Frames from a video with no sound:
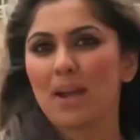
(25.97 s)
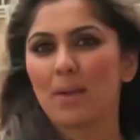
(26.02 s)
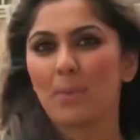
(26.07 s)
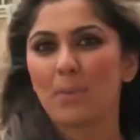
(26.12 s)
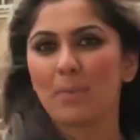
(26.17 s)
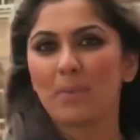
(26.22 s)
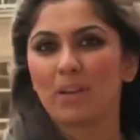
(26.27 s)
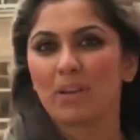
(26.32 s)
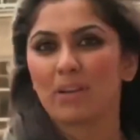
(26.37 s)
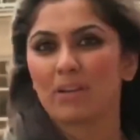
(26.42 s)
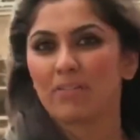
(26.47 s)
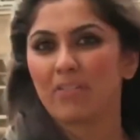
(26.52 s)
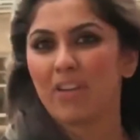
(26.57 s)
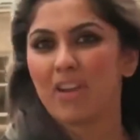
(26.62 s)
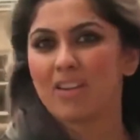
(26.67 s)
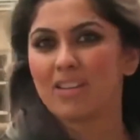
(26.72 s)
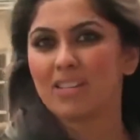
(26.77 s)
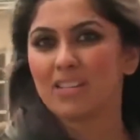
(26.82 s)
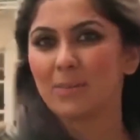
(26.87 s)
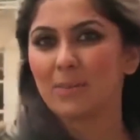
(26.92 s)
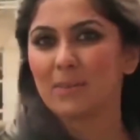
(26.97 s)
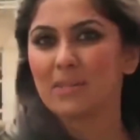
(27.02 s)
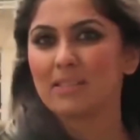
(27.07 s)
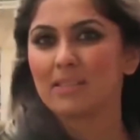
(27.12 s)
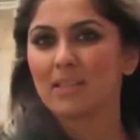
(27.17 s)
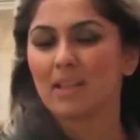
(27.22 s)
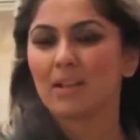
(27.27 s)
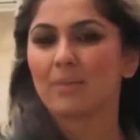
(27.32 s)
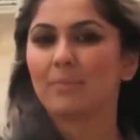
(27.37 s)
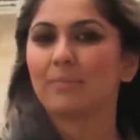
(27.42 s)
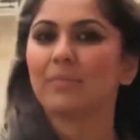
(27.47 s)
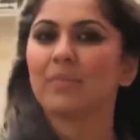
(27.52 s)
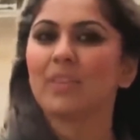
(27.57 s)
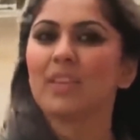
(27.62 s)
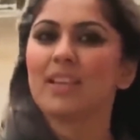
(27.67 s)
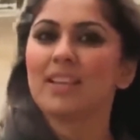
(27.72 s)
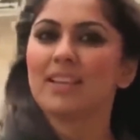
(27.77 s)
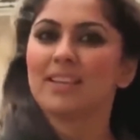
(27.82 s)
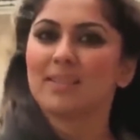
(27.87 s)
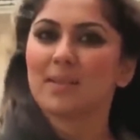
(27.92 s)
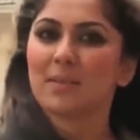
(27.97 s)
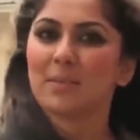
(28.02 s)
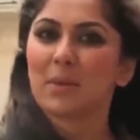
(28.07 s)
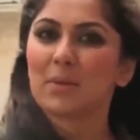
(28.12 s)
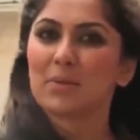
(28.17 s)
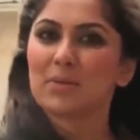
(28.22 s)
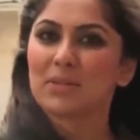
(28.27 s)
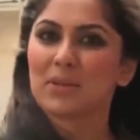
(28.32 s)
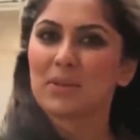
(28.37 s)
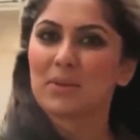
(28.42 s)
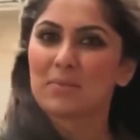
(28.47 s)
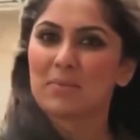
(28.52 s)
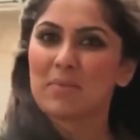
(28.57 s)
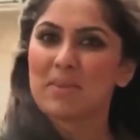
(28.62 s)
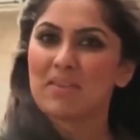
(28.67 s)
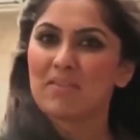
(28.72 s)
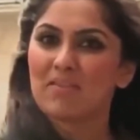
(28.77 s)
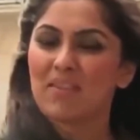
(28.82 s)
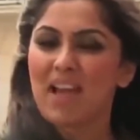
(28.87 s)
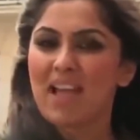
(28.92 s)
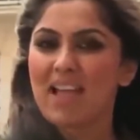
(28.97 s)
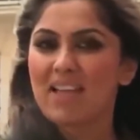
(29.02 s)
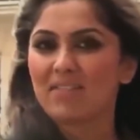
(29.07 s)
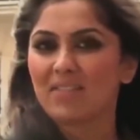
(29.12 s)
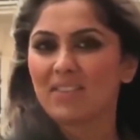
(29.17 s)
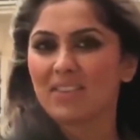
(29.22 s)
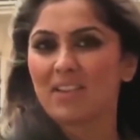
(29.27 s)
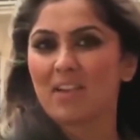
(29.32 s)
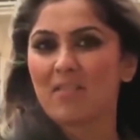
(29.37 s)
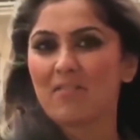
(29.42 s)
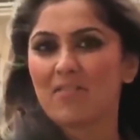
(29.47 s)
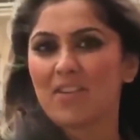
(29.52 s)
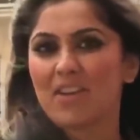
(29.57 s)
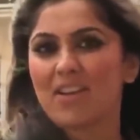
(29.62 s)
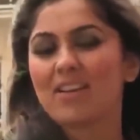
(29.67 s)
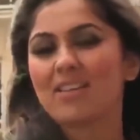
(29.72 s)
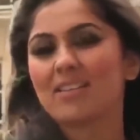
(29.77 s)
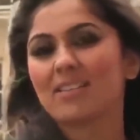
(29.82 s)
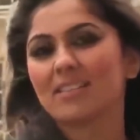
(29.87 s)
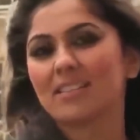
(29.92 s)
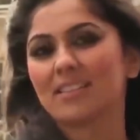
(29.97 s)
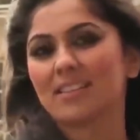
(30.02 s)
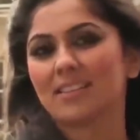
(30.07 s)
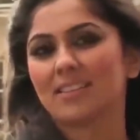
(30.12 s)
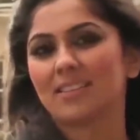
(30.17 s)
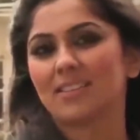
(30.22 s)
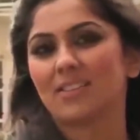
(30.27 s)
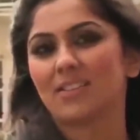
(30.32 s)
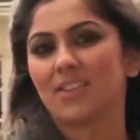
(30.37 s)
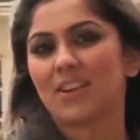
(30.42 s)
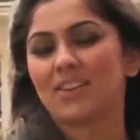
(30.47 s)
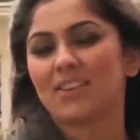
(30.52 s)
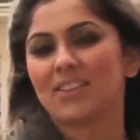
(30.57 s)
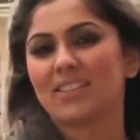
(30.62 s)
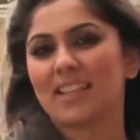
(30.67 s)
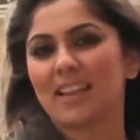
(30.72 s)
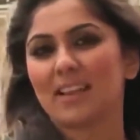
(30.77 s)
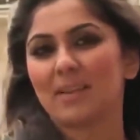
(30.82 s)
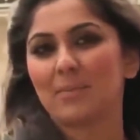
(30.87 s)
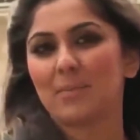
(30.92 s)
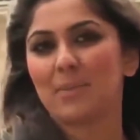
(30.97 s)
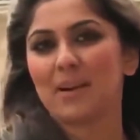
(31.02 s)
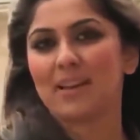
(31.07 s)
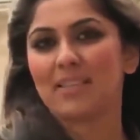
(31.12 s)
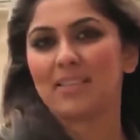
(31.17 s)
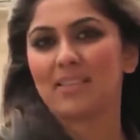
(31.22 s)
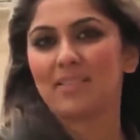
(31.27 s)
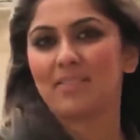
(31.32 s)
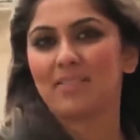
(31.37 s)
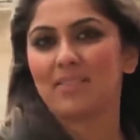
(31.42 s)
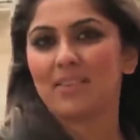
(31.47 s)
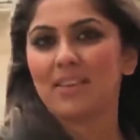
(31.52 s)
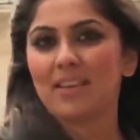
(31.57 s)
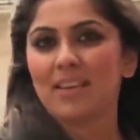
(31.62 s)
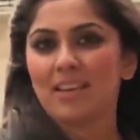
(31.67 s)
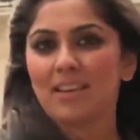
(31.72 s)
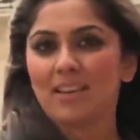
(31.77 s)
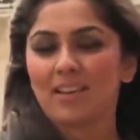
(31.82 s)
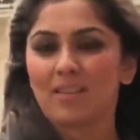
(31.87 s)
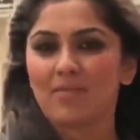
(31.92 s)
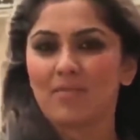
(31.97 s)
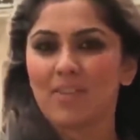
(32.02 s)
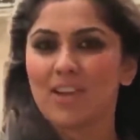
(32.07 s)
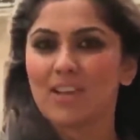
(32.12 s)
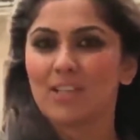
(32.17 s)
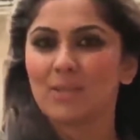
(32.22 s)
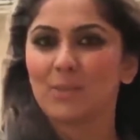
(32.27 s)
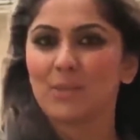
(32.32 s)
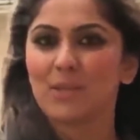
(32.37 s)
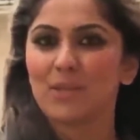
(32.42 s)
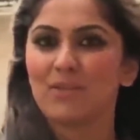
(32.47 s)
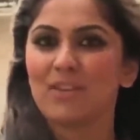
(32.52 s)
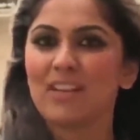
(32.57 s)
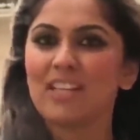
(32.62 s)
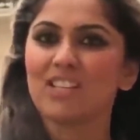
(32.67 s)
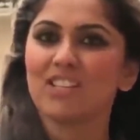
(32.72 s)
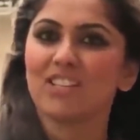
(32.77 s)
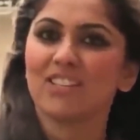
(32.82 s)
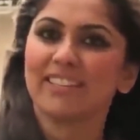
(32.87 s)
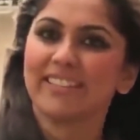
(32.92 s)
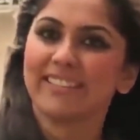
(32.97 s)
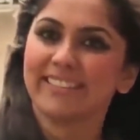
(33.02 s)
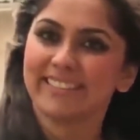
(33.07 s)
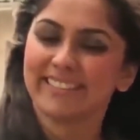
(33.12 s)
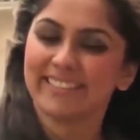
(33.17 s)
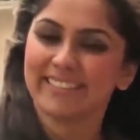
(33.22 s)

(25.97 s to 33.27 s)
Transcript: why women are converting to Islam. So I'm going to go and meet five converts and try and understand why they've converted to a new religion.